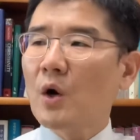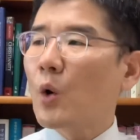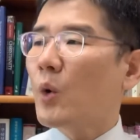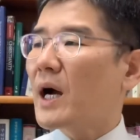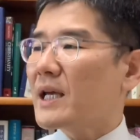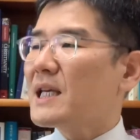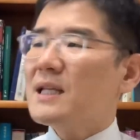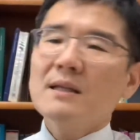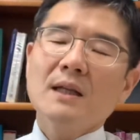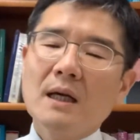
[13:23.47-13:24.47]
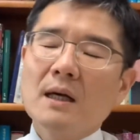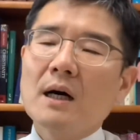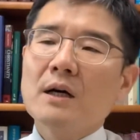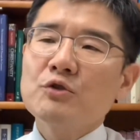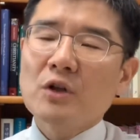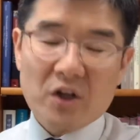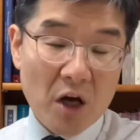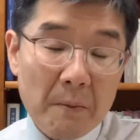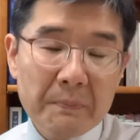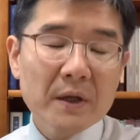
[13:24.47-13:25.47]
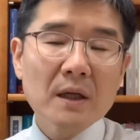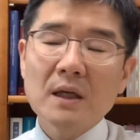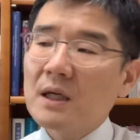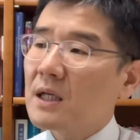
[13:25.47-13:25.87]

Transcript: or in your company,